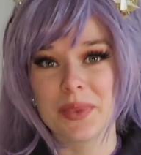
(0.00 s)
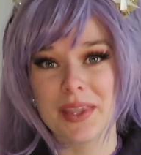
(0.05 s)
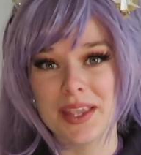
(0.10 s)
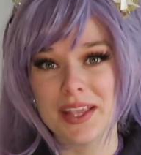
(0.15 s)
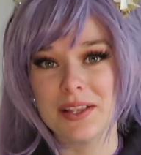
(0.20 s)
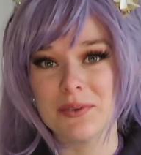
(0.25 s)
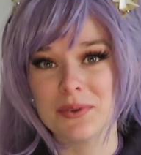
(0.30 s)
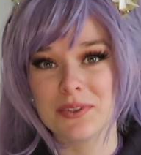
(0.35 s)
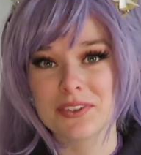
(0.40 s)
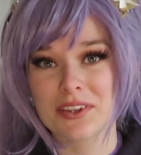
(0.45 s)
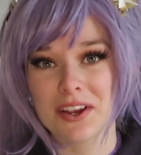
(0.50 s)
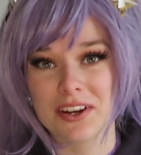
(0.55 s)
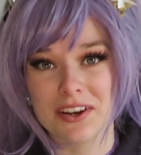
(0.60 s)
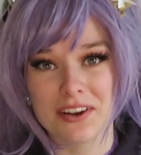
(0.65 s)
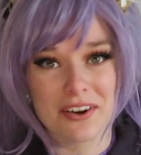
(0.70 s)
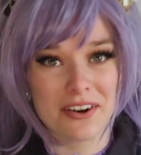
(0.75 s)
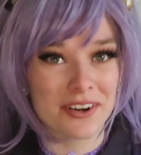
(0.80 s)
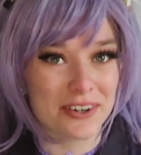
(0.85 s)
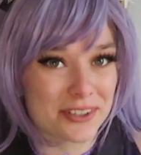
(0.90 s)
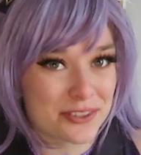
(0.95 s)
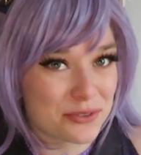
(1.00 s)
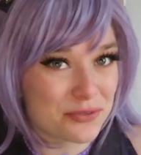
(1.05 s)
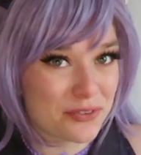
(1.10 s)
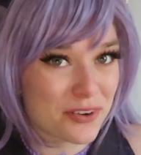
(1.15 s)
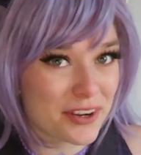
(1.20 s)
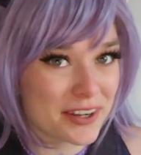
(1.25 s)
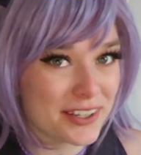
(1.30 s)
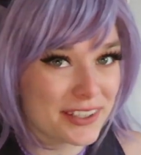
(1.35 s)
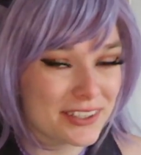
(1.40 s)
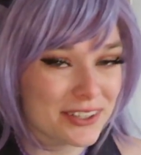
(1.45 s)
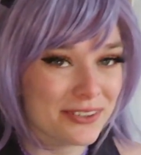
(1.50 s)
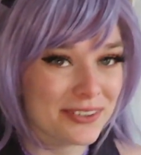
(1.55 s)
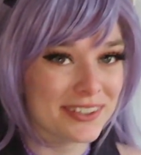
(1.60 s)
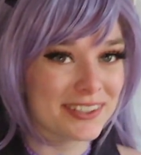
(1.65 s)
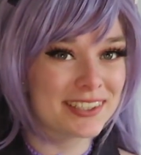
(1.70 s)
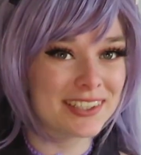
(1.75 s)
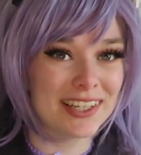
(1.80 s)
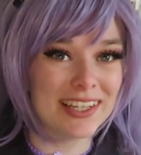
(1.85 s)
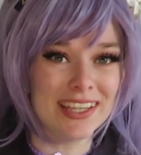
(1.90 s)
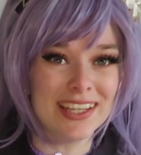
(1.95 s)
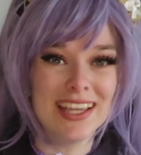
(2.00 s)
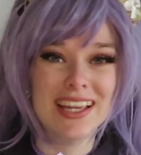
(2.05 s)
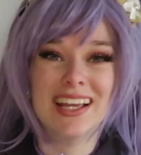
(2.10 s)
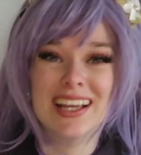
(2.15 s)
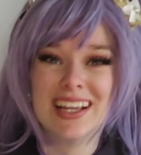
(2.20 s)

it was kind of hard to find, honestly.